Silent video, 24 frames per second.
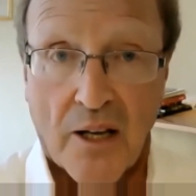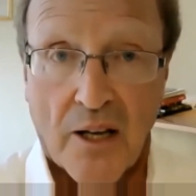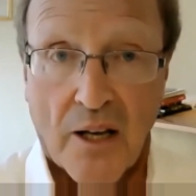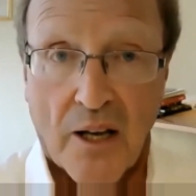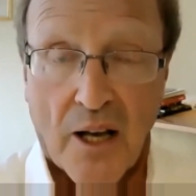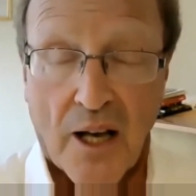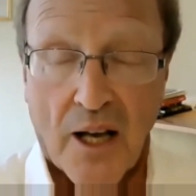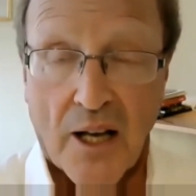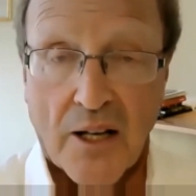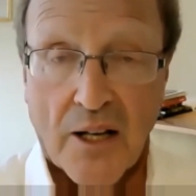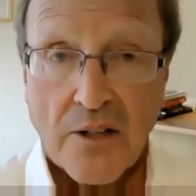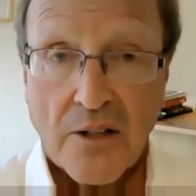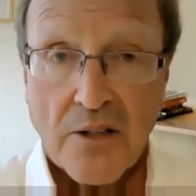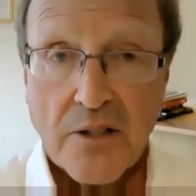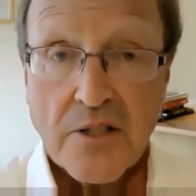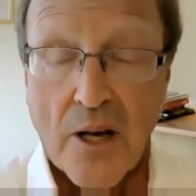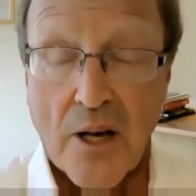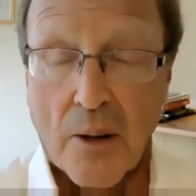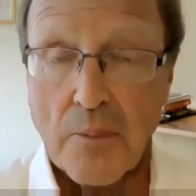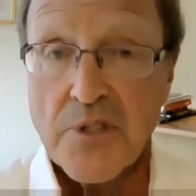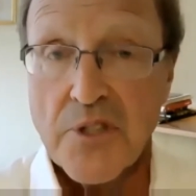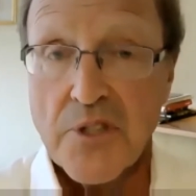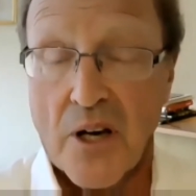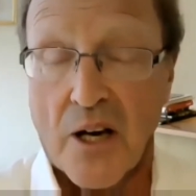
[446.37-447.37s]
And
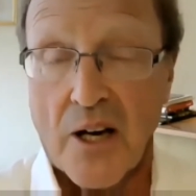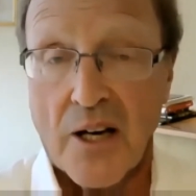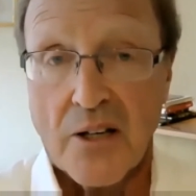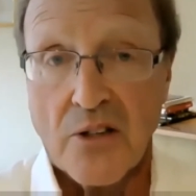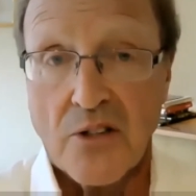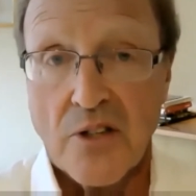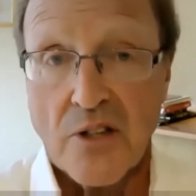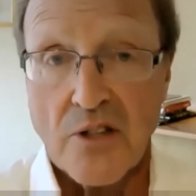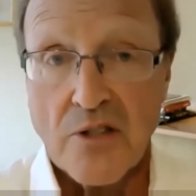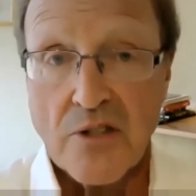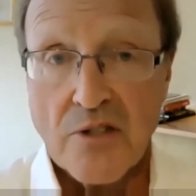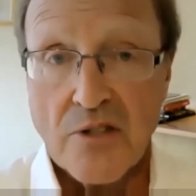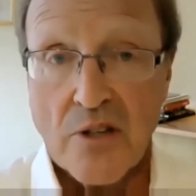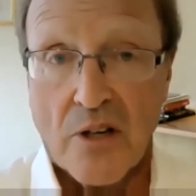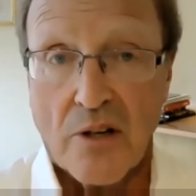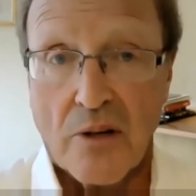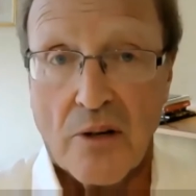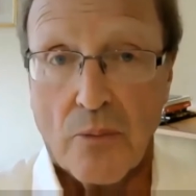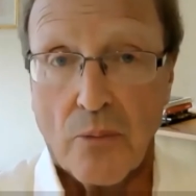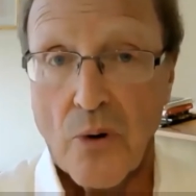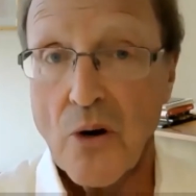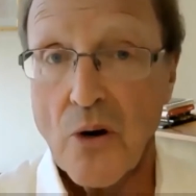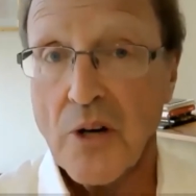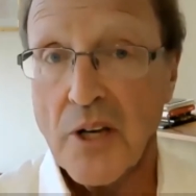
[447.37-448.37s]
some scientists
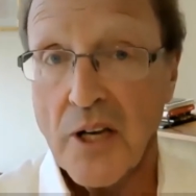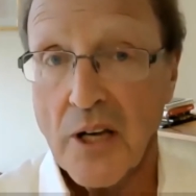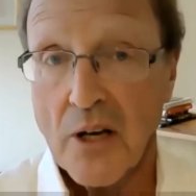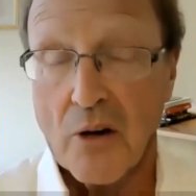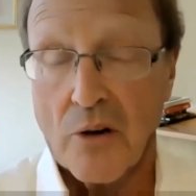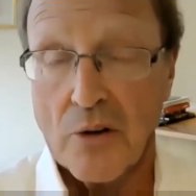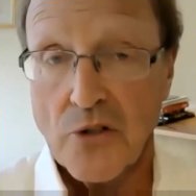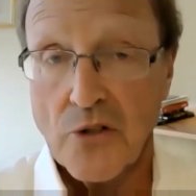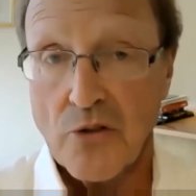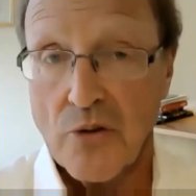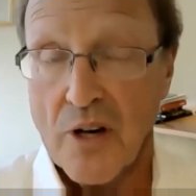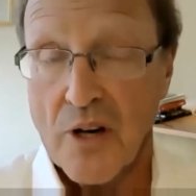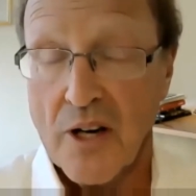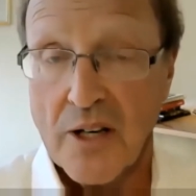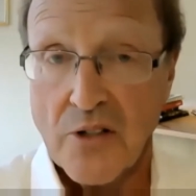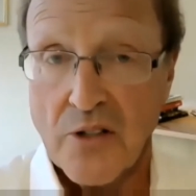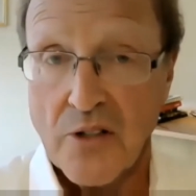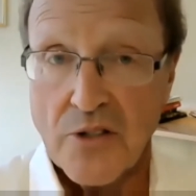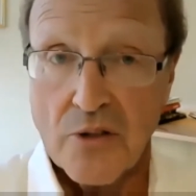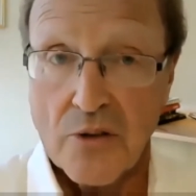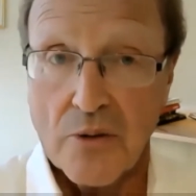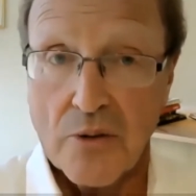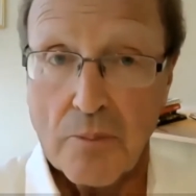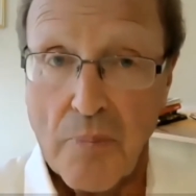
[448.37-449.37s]
are working on trying
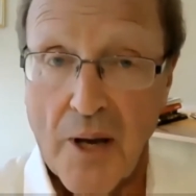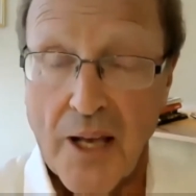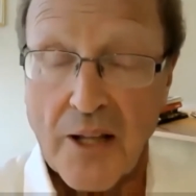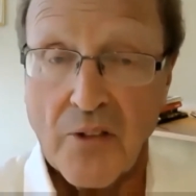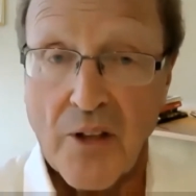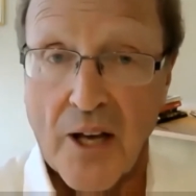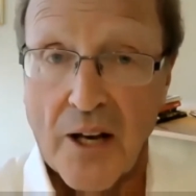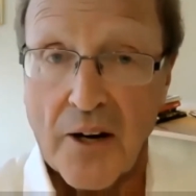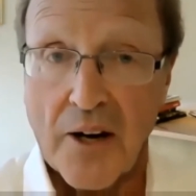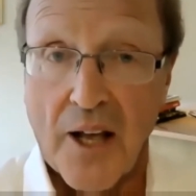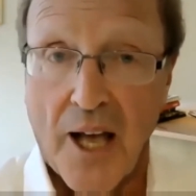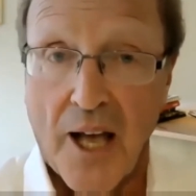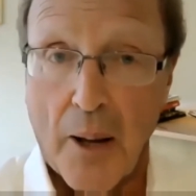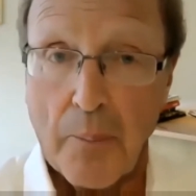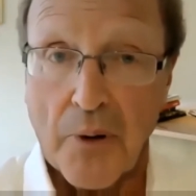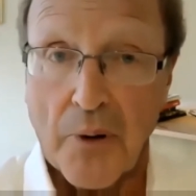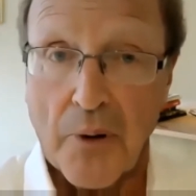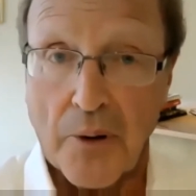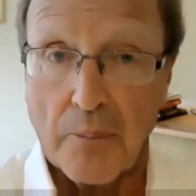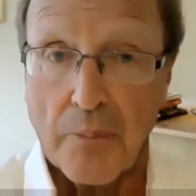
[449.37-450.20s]
to make that happen.